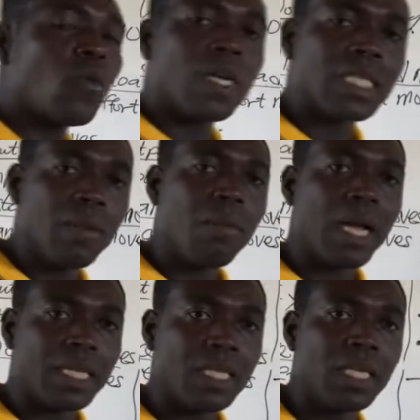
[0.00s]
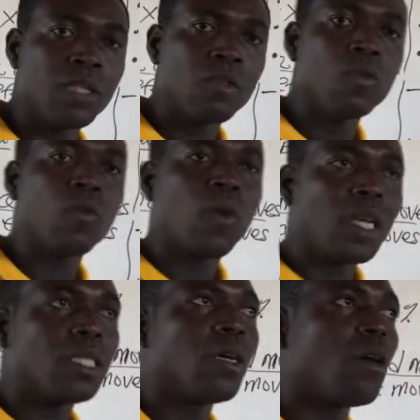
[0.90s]
washing machine to
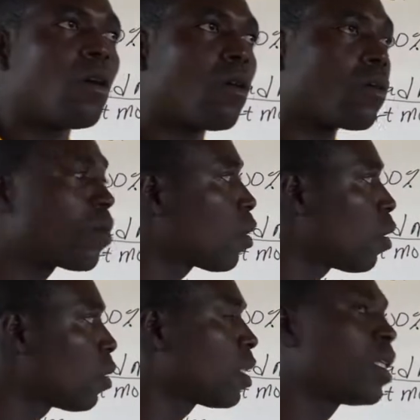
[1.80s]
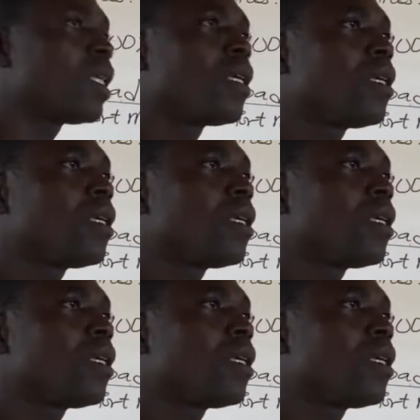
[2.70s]
wash your clothes,